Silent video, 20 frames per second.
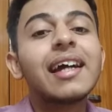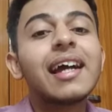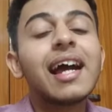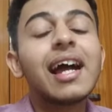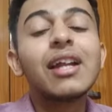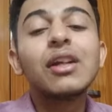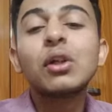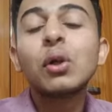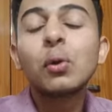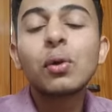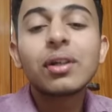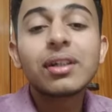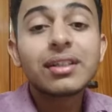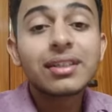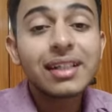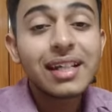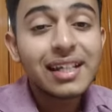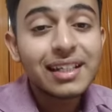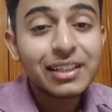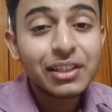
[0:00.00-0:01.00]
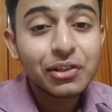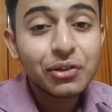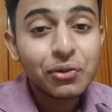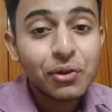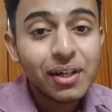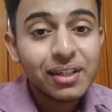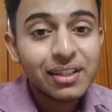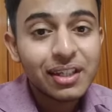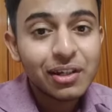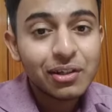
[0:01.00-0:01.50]
And don't take
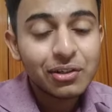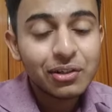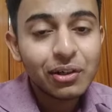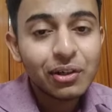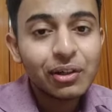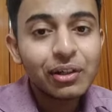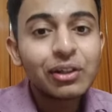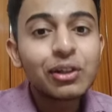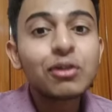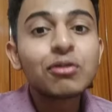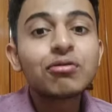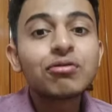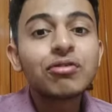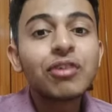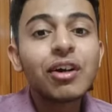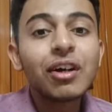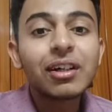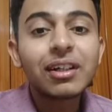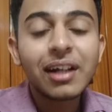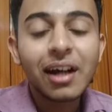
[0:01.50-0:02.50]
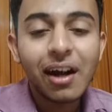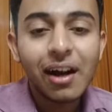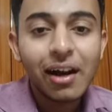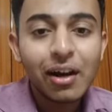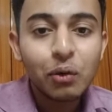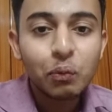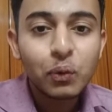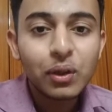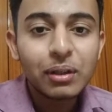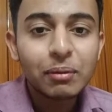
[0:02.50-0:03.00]
stress at all. You've worked
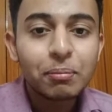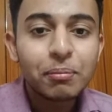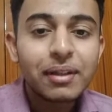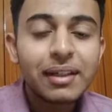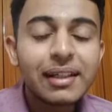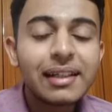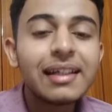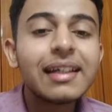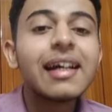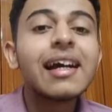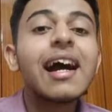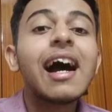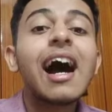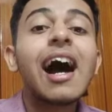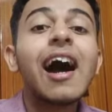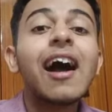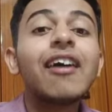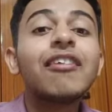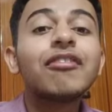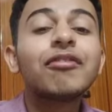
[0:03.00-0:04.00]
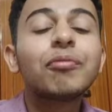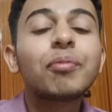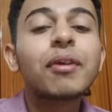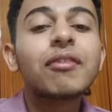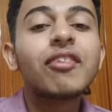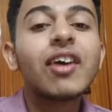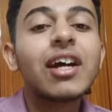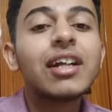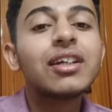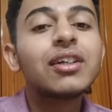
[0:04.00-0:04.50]
hard with me. I've
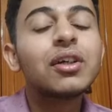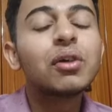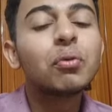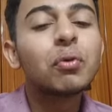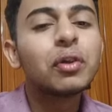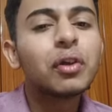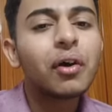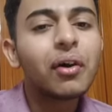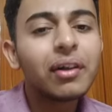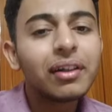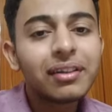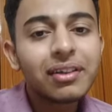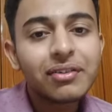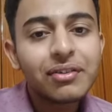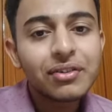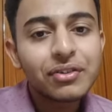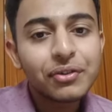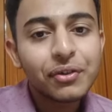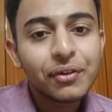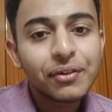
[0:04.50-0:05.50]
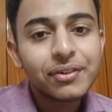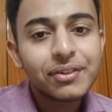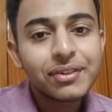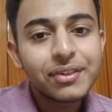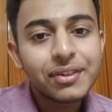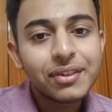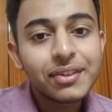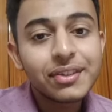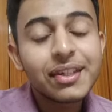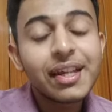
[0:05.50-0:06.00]
provided you with all the
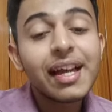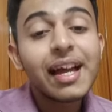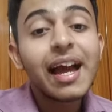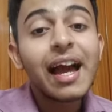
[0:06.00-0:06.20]
resources.